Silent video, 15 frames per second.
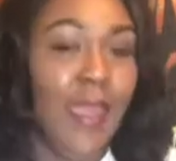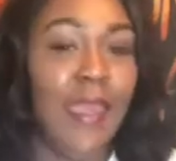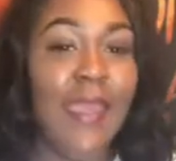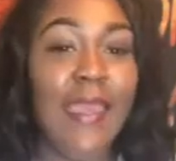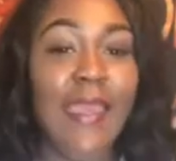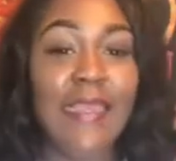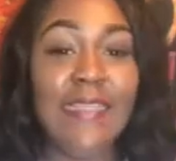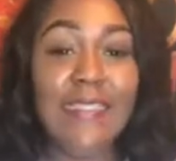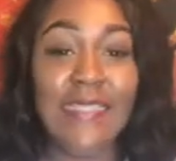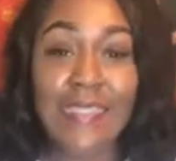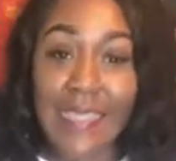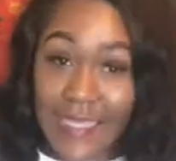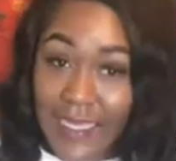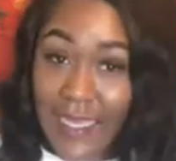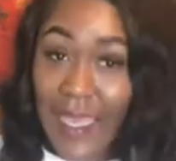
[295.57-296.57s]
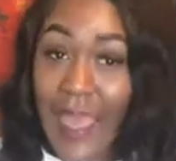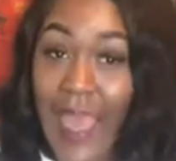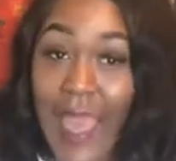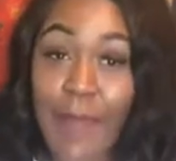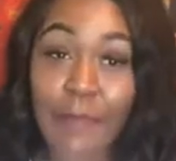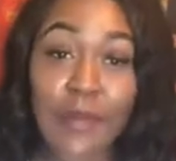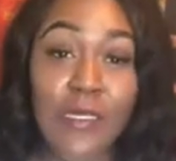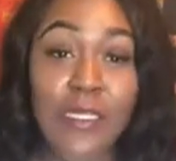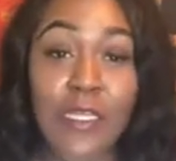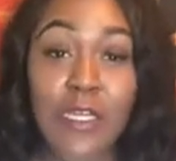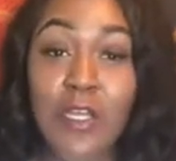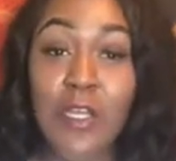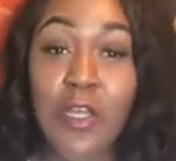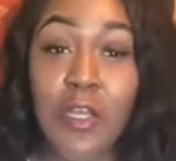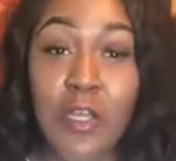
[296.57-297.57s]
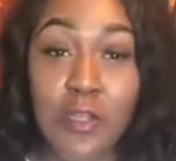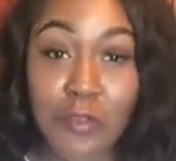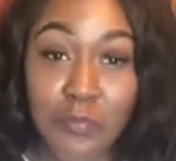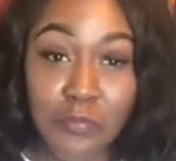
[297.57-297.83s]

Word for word: And then I put um